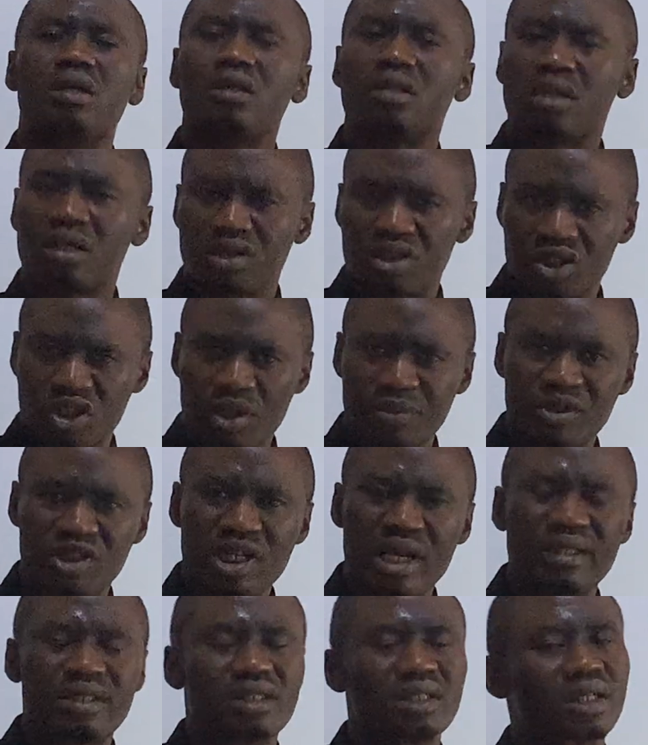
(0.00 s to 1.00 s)
The
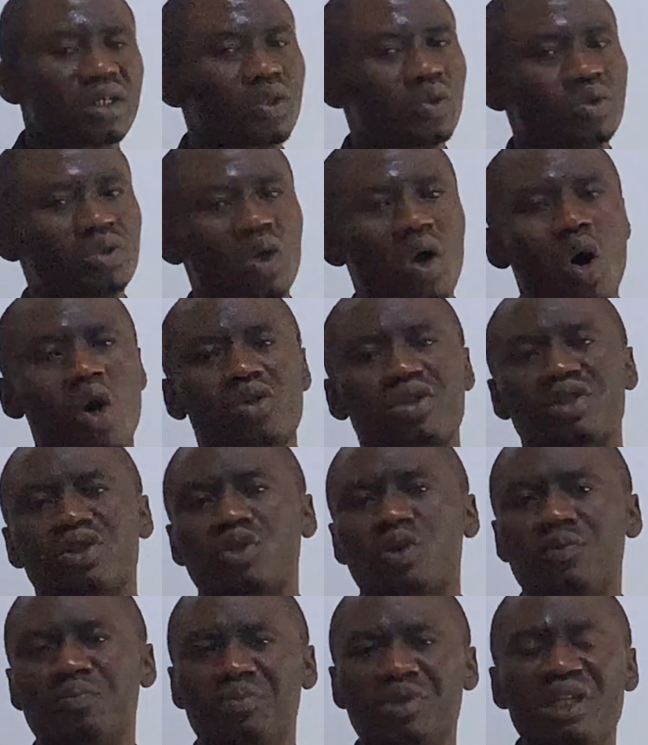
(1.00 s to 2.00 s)
subject could
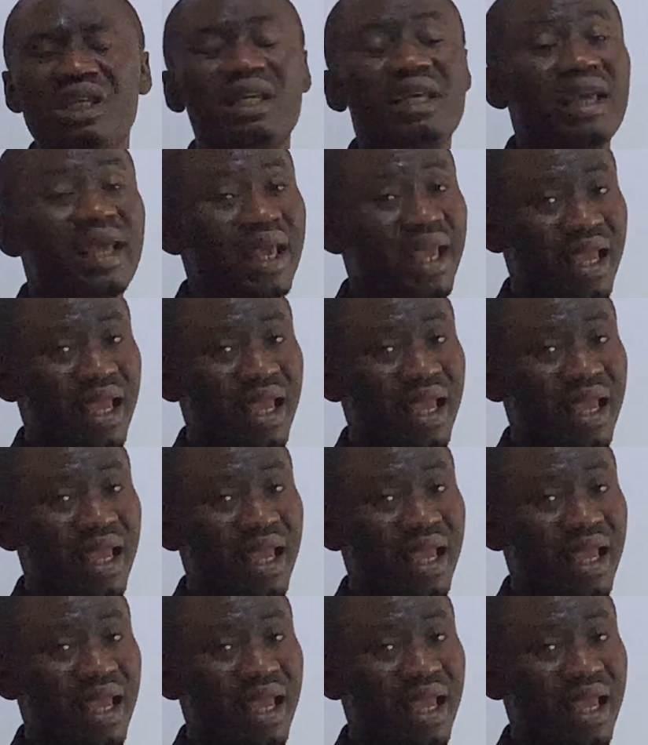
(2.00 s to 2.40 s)
also be